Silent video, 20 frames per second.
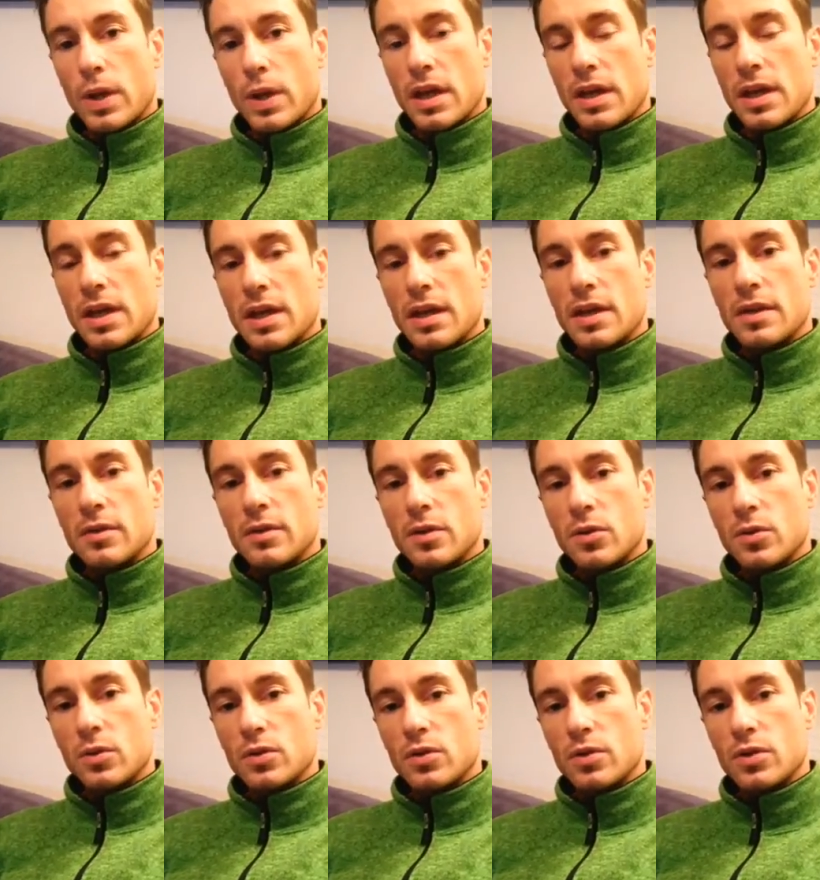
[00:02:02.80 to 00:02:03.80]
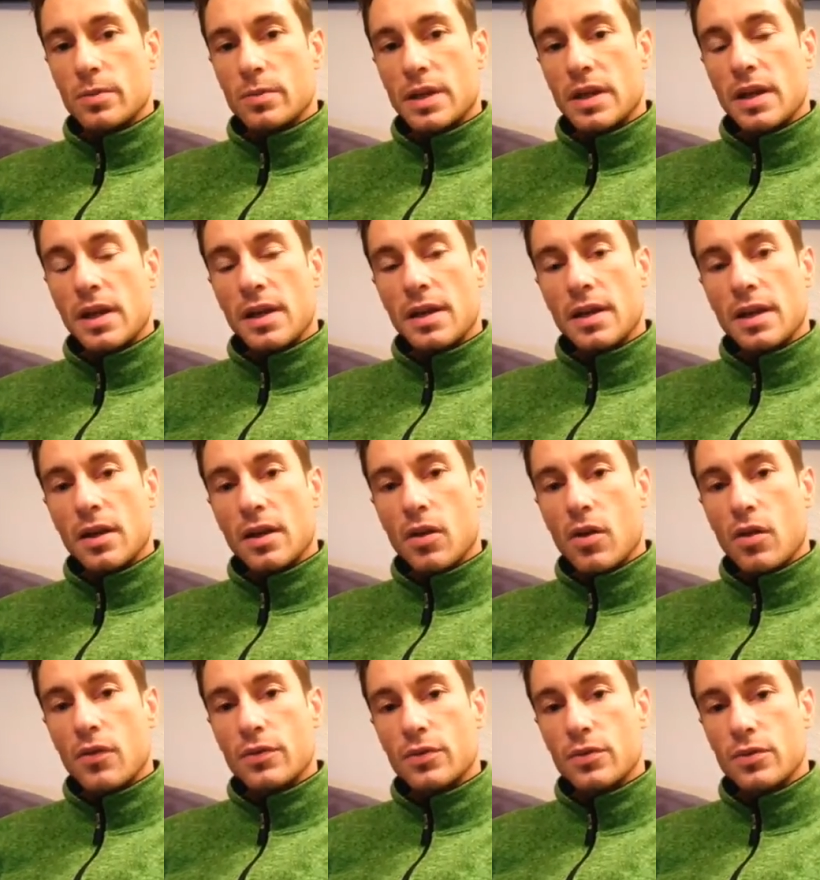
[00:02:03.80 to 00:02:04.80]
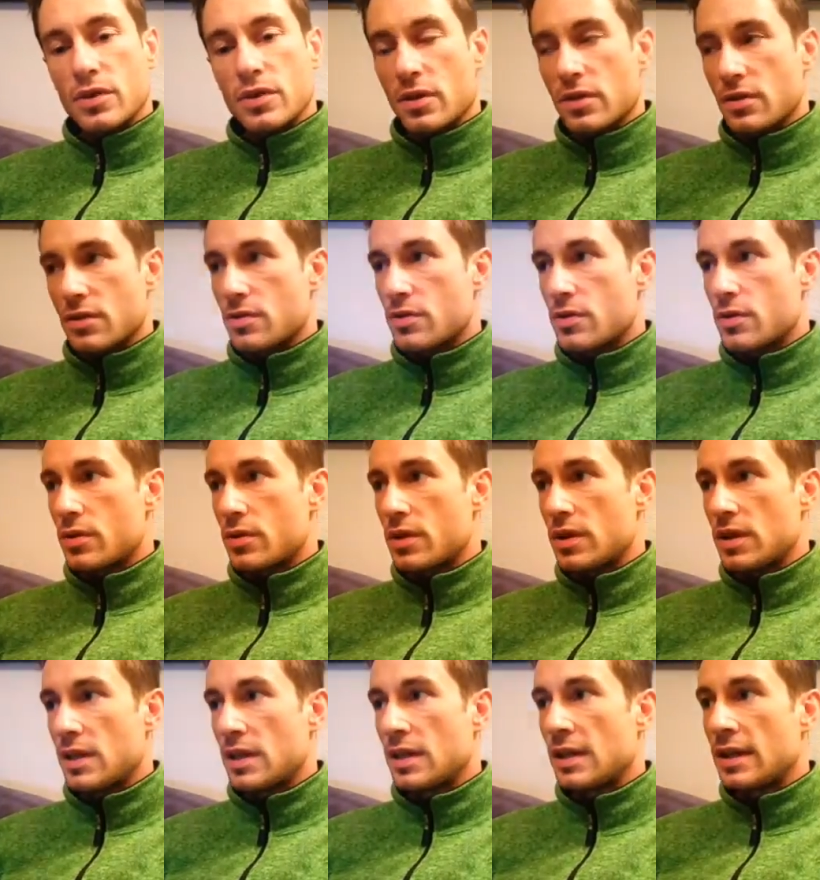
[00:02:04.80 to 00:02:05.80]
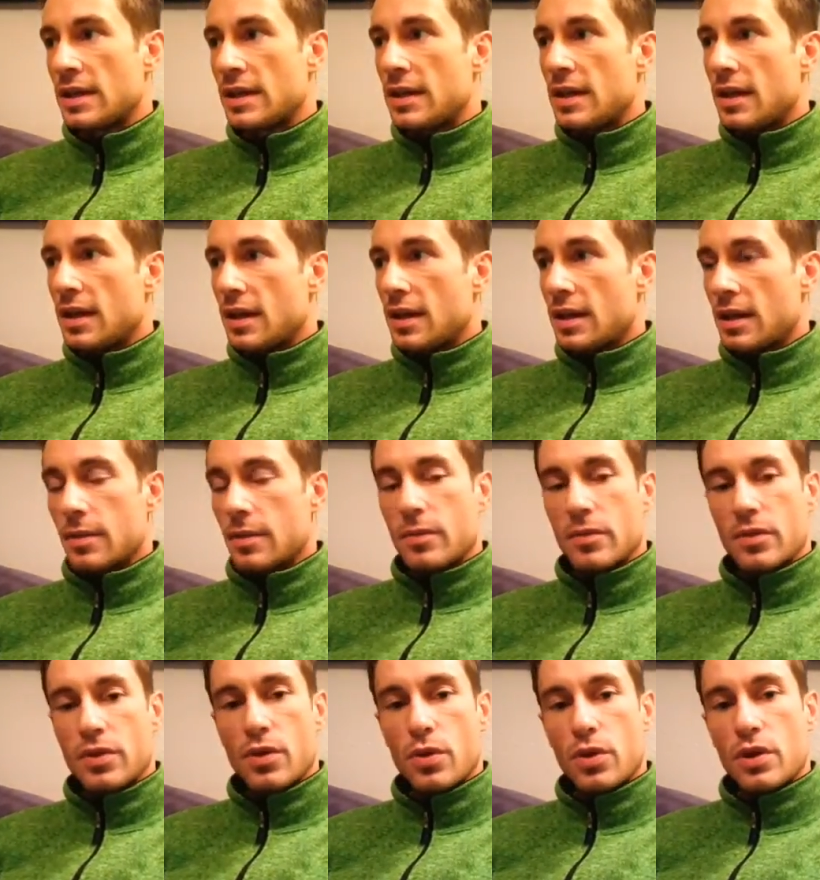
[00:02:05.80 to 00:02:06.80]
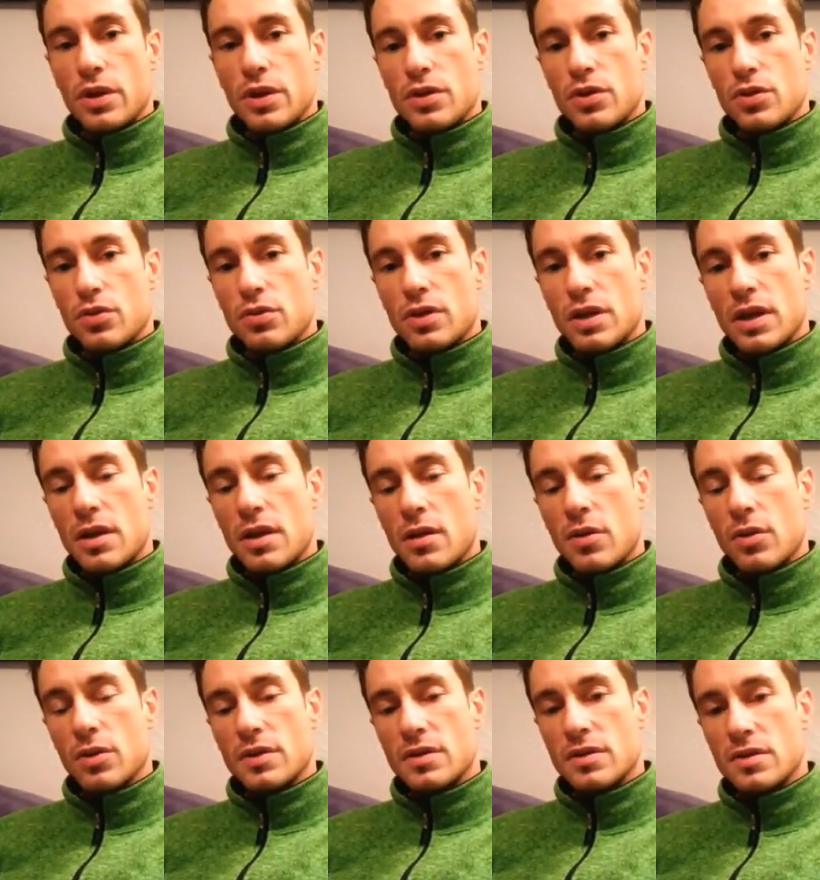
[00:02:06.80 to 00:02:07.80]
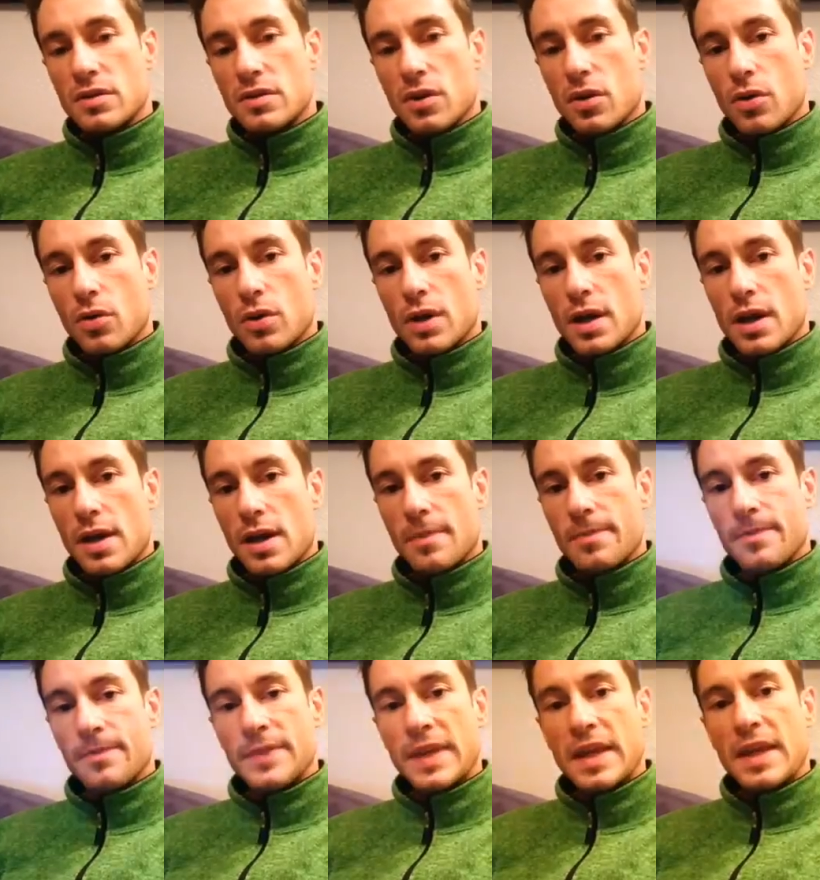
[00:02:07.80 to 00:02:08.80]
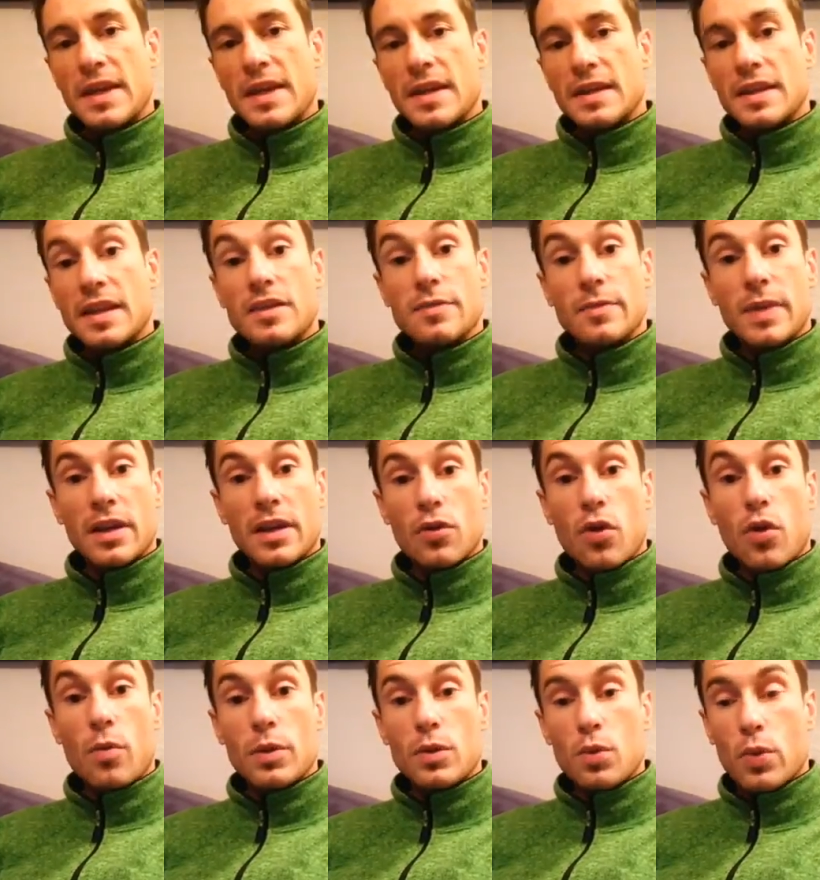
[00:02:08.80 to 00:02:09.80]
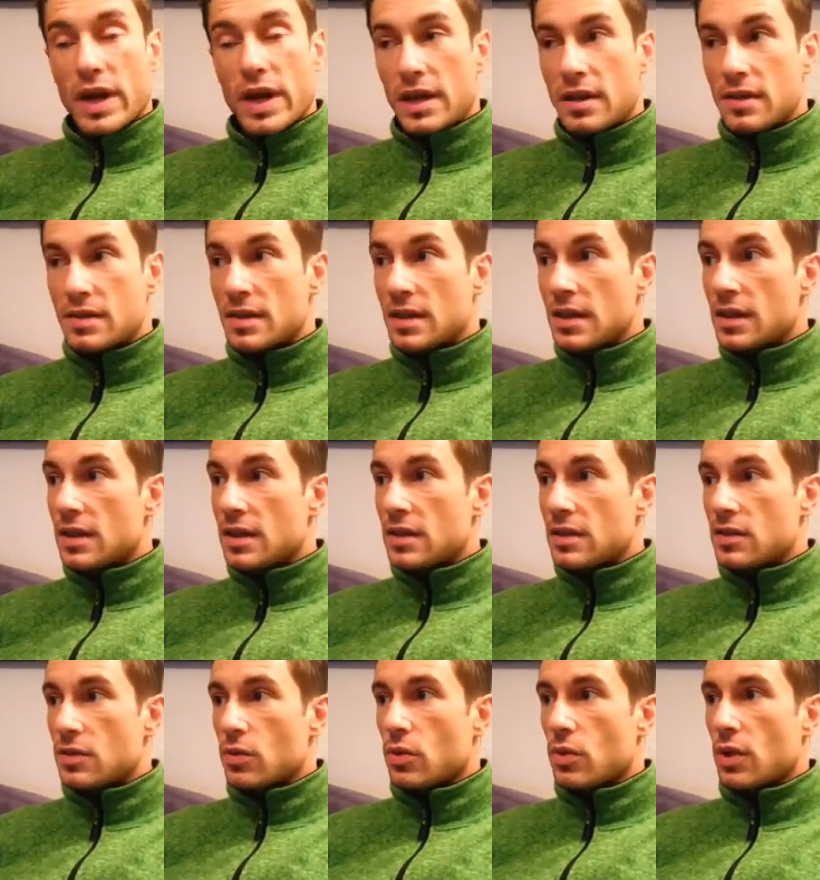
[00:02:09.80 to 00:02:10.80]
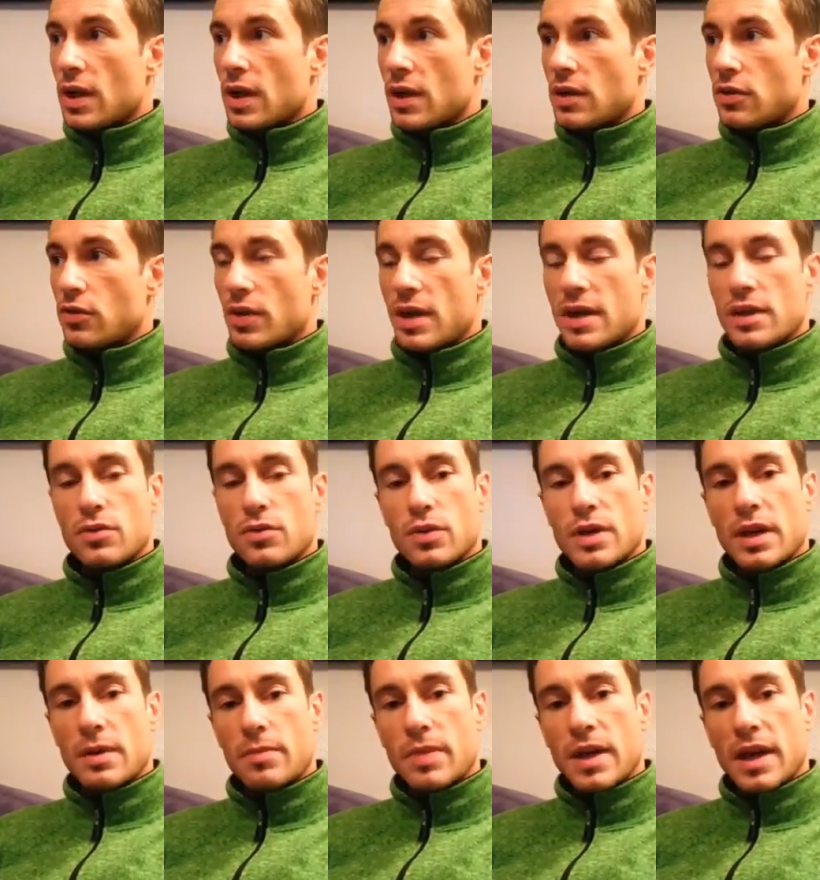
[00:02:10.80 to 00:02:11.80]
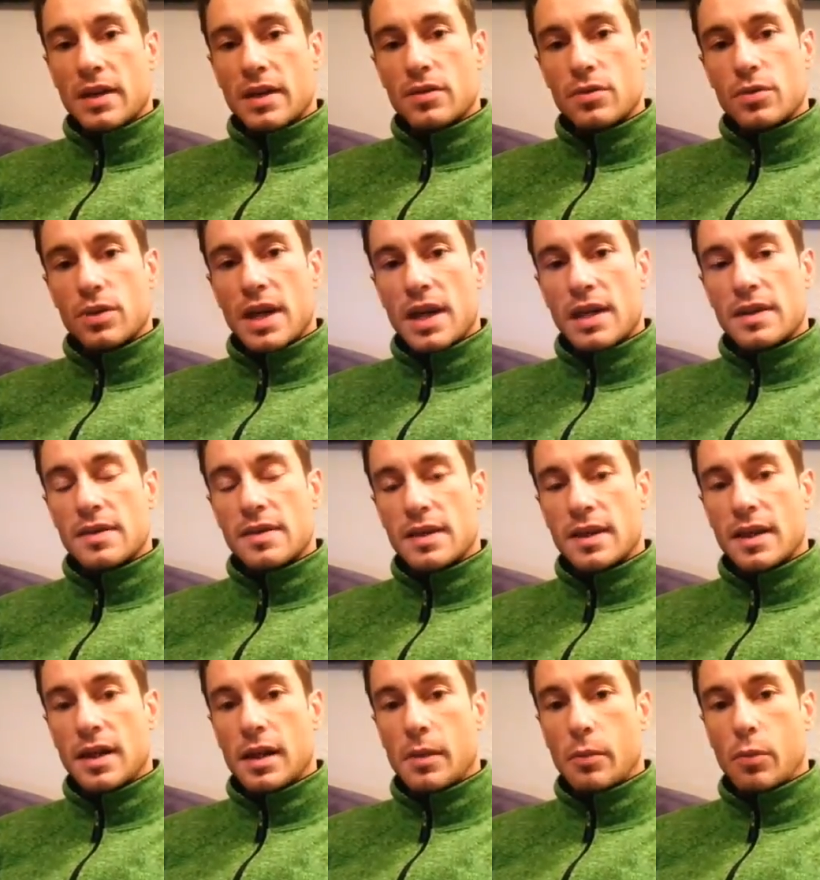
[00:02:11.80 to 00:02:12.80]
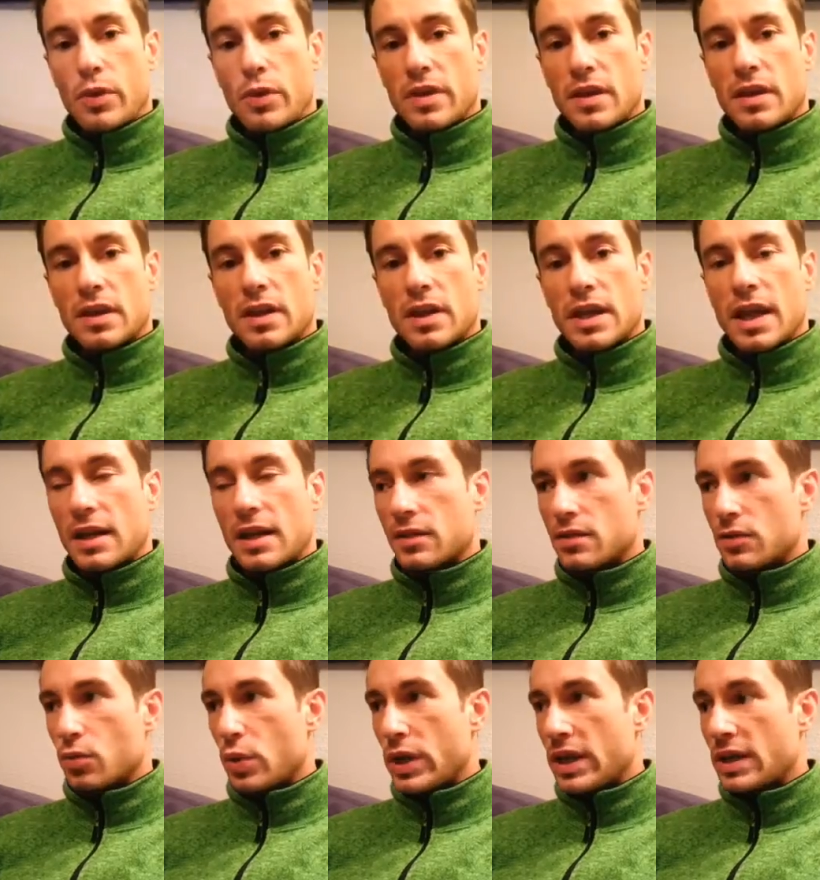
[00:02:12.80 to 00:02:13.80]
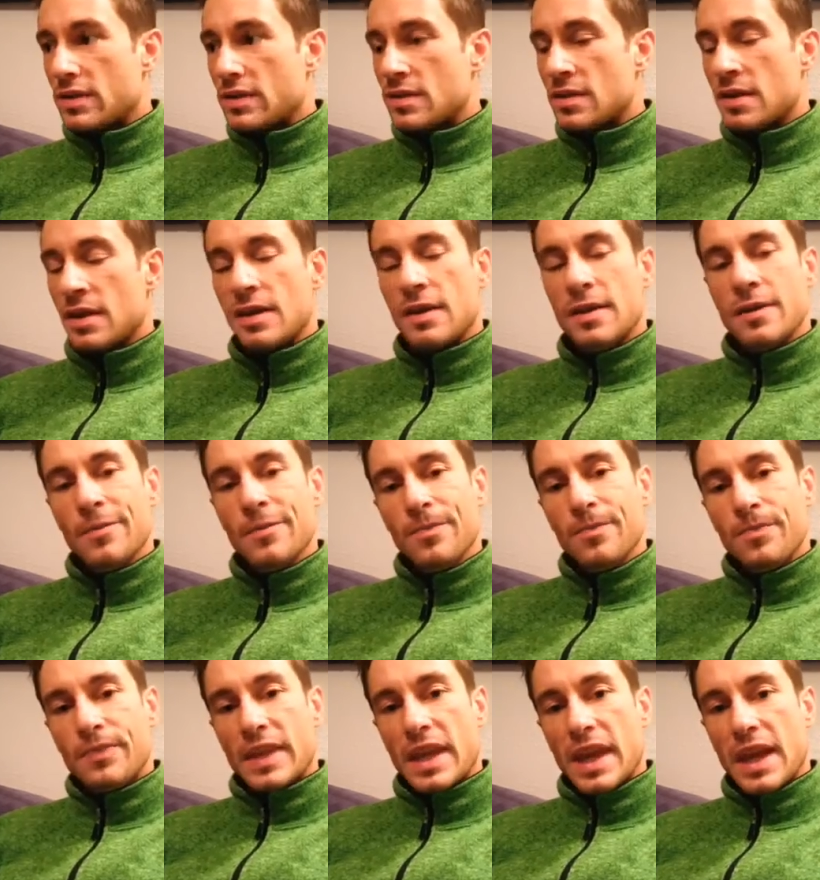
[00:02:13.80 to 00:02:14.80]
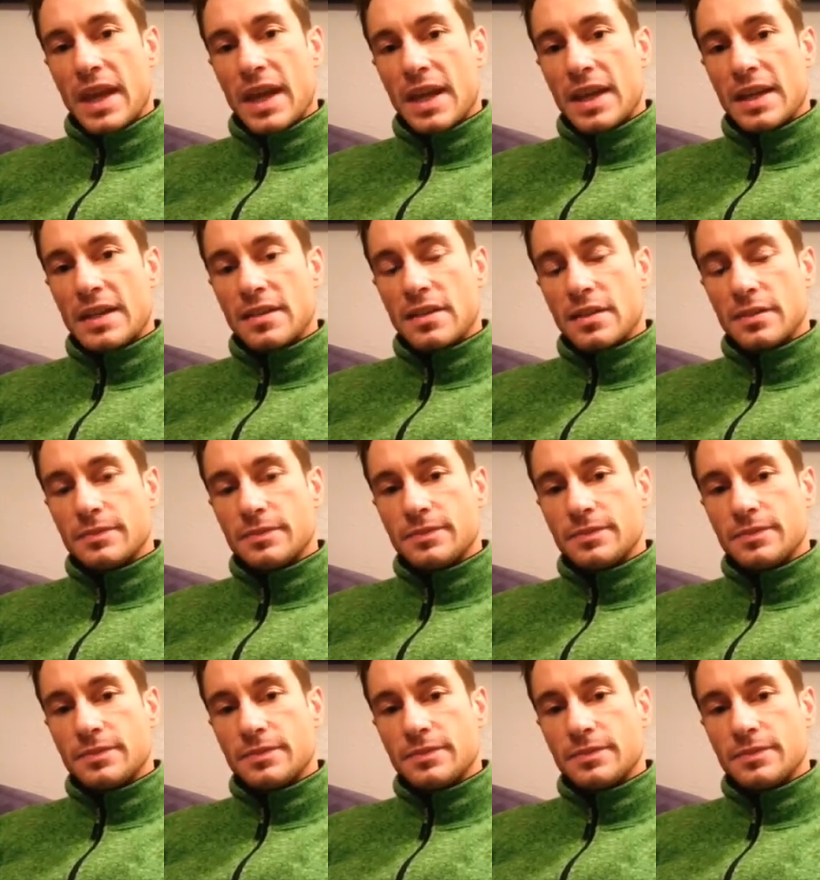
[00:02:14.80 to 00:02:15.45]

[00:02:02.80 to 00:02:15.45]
weigh to, to the beginning of 2013 um, 32 kilos, so um, that's my normal weight. So I try to get back to that um, within the next weeks. And